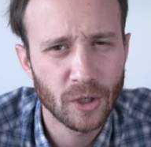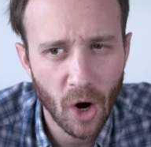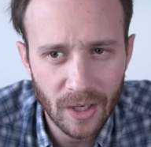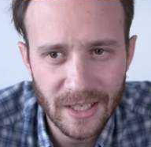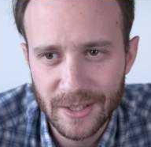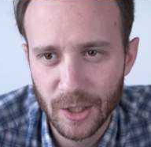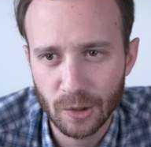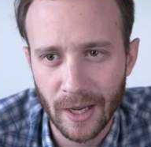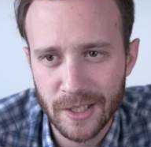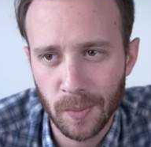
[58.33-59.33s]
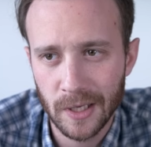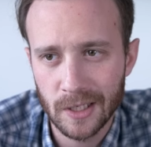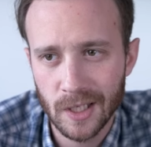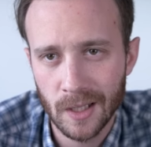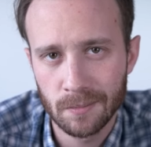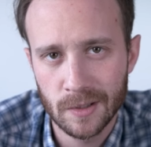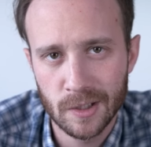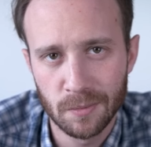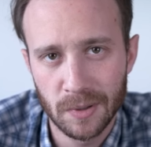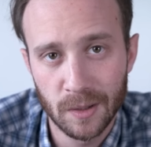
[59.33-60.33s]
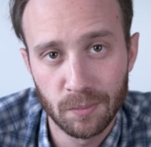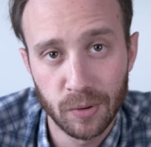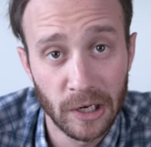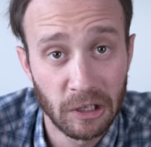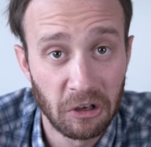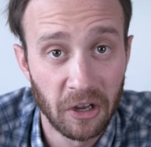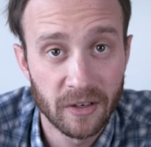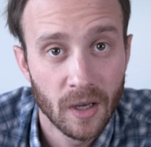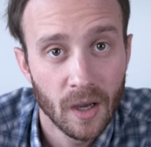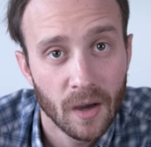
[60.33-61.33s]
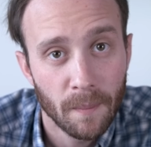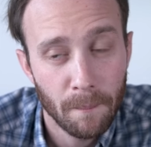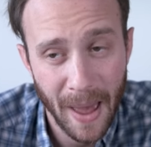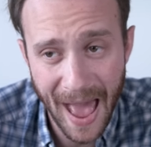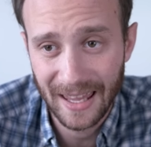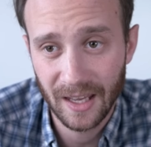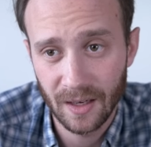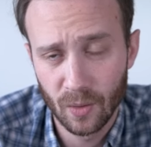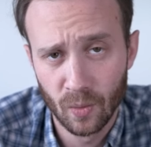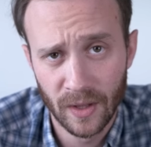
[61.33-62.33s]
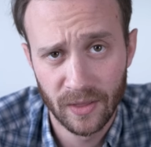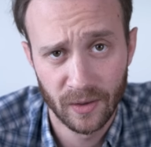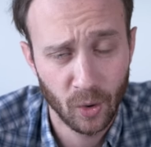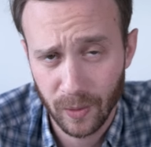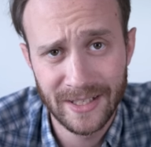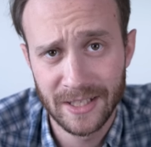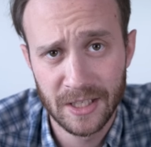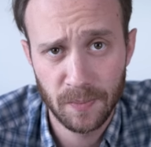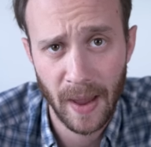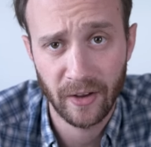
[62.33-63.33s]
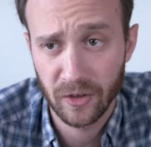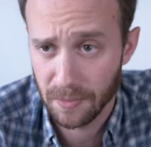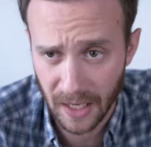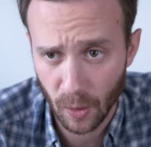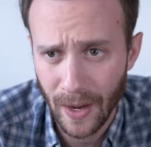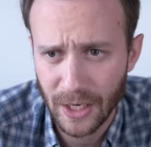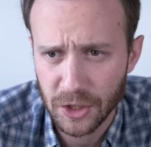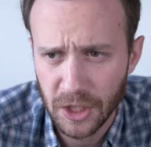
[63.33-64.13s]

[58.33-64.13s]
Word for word: Regardless, their recipe seems to be pretty good. Pack it with crazy specs, make it way